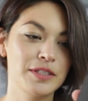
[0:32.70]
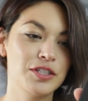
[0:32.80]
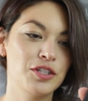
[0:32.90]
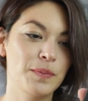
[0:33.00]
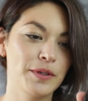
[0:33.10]

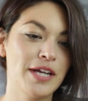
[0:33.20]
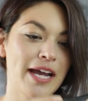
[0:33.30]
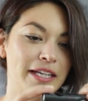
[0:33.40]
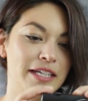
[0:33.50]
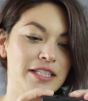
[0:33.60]
Super
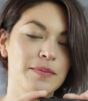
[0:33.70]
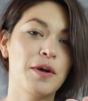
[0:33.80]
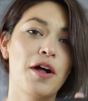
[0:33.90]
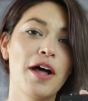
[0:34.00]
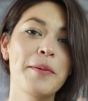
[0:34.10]
tiny and
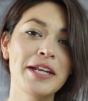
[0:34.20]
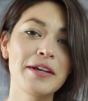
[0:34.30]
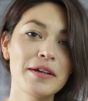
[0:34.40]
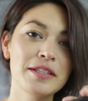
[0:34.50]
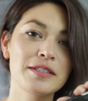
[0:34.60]
small. I mean,
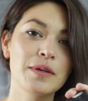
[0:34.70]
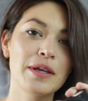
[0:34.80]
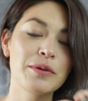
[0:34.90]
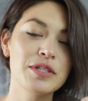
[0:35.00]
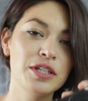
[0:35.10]

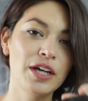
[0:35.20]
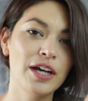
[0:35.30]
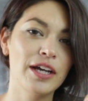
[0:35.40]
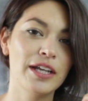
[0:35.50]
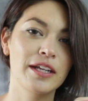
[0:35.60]
it was
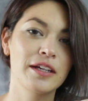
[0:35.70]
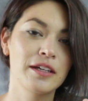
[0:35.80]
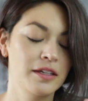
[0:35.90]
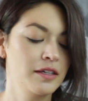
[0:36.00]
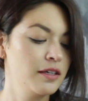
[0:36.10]
good.
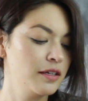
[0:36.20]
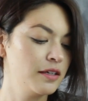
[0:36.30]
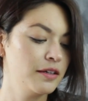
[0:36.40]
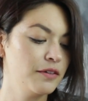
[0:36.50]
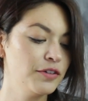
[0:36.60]

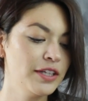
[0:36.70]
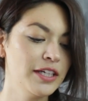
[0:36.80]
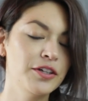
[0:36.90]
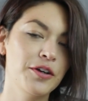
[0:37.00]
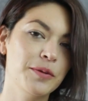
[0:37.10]

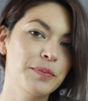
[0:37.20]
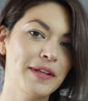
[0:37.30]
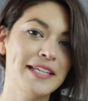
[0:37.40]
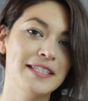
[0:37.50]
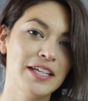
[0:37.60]
Really no
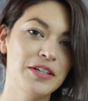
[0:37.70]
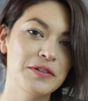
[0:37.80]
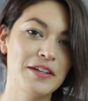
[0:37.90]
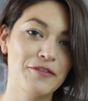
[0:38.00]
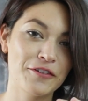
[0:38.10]
complaints. I
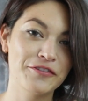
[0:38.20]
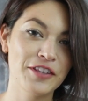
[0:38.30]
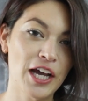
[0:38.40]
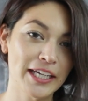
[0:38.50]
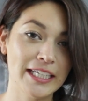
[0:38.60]
use it for
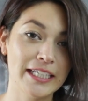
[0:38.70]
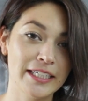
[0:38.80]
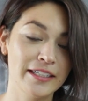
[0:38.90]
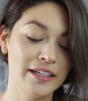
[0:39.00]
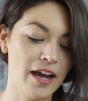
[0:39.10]

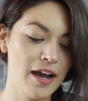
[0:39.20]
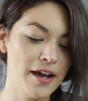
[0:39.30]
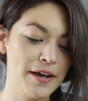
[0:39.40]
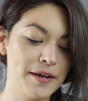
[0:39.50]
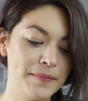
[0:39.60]
vlogging.
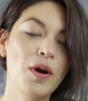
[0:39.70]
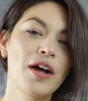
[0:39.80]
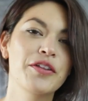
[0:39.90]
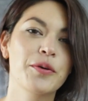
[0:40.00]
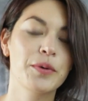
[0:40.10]

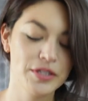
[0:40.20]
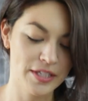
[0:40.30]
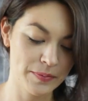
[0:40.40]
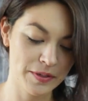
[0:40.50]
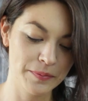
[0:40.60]
Well, there were
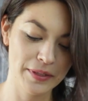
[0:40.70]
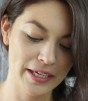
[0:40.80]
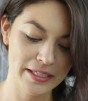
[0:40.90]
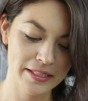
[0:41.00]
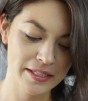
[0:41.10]
some
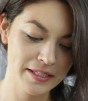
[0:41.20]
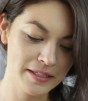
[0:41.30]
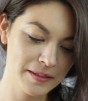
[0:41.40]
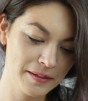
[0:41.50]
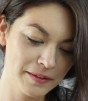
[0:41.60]

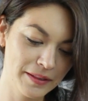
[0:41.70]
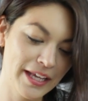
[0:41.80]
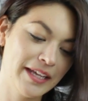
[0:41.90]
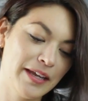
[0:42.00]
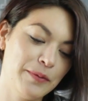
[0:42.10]
complaints.
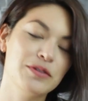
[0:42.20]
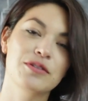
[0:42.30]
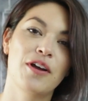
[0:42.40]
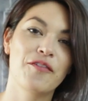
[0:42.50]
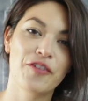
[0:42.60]
Like, it
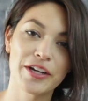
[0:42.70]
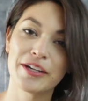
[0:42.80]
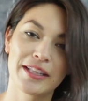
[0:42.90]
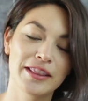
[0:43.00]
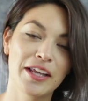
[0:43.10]
was not very
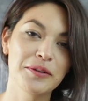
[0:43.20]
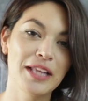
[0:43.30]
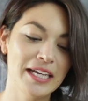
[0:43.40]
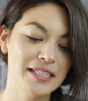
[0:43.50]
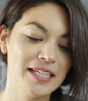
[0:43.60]
good in low
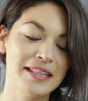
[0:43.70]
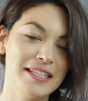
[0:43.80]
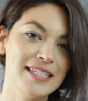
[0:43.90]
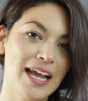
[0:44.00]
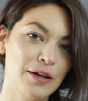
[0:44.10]
light, and
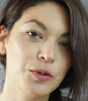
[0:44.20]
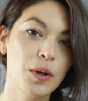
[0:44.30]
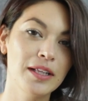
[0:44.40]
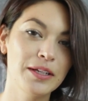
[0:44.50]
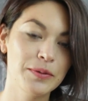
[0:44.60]
the sound
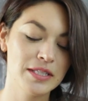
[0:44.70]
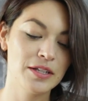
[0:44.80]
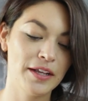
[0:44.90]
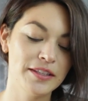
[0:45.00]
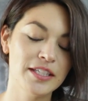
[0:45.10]
quality was
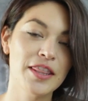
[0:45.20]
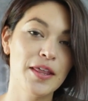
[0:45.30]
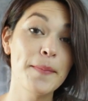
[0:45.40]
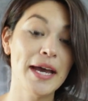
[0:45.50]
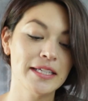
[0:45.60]
not
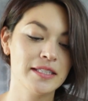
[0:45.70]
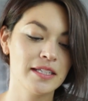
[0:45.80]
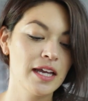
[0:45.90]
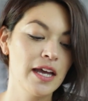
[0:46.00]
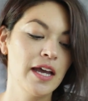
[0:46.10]
the best.